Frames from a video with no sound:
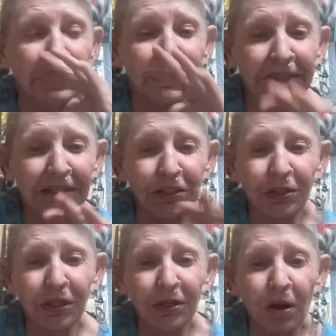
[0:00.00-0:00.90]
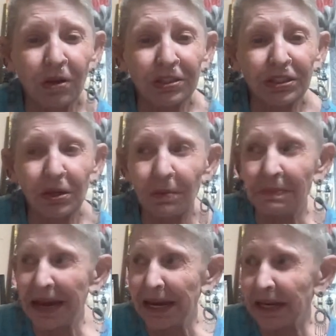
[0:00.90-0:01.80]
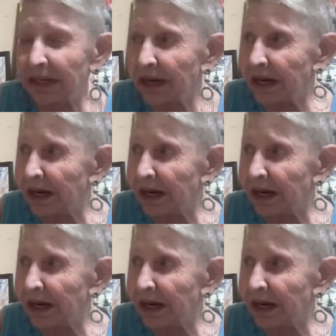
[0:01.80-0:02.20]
that you can also make